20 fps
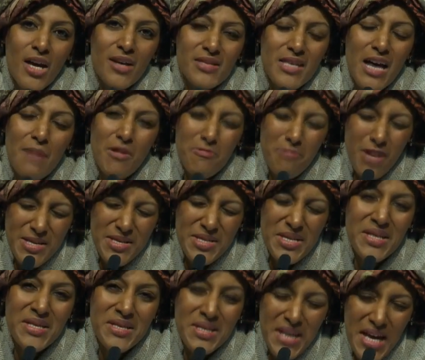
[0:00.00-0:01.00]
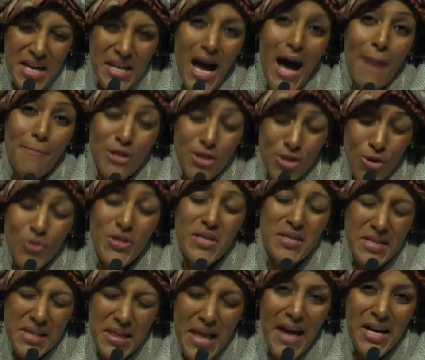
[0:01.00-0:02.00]
Some of us didn't get
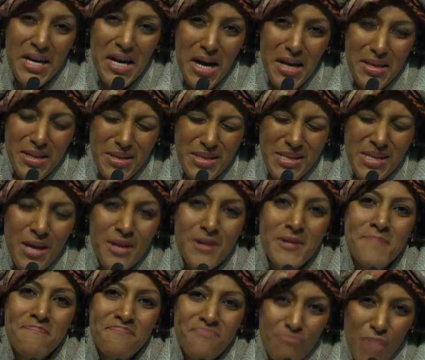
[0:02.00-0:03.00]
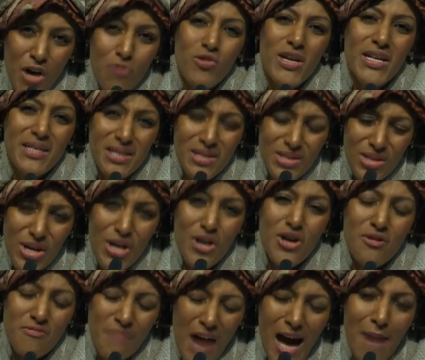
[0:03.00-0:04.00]
opportunity like others, but we
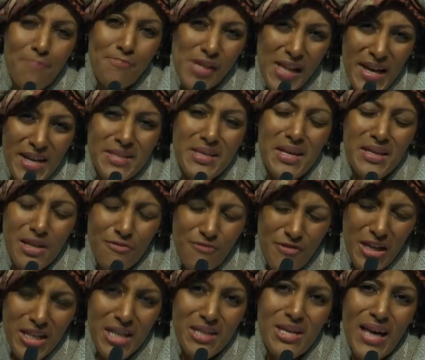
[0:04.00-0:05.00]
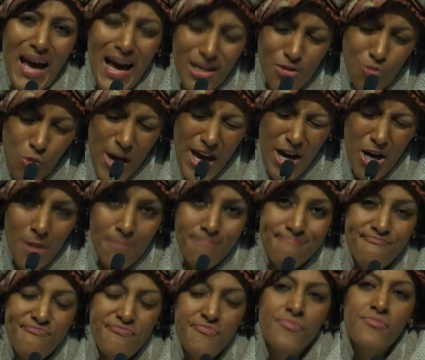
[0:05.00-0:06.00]
deserve our place in the village as well.
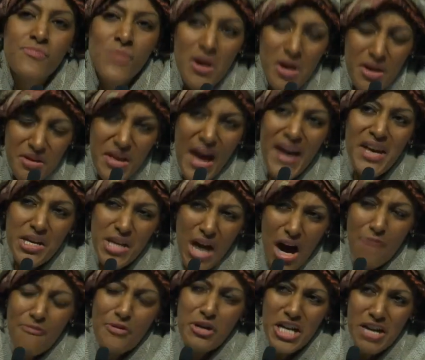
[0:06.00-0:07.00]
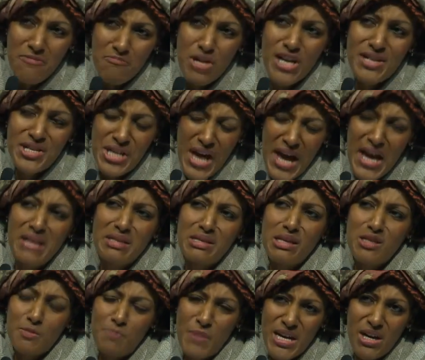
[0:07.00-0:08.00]
Thank y'all for giving me a chance
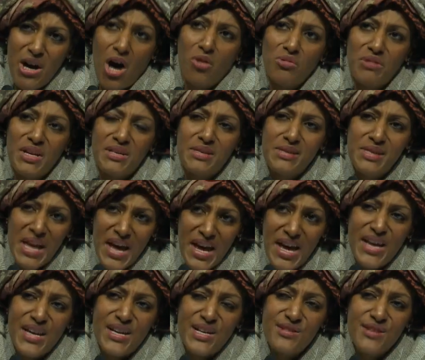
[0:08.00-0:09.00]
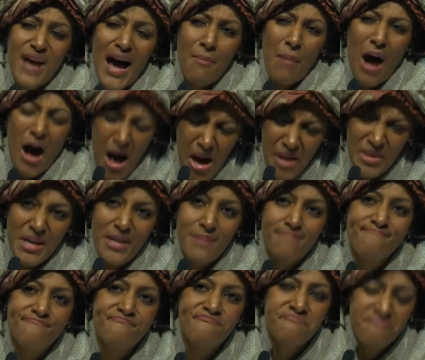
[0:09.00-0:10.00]
to speak on this stage. I'm honored.
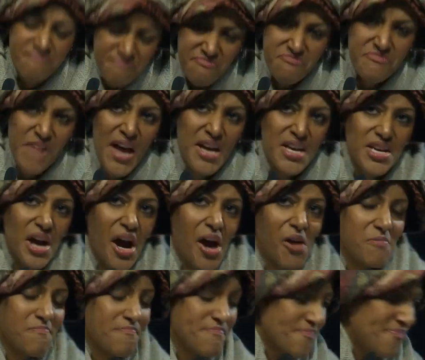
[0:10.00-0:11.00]
Thank y'all.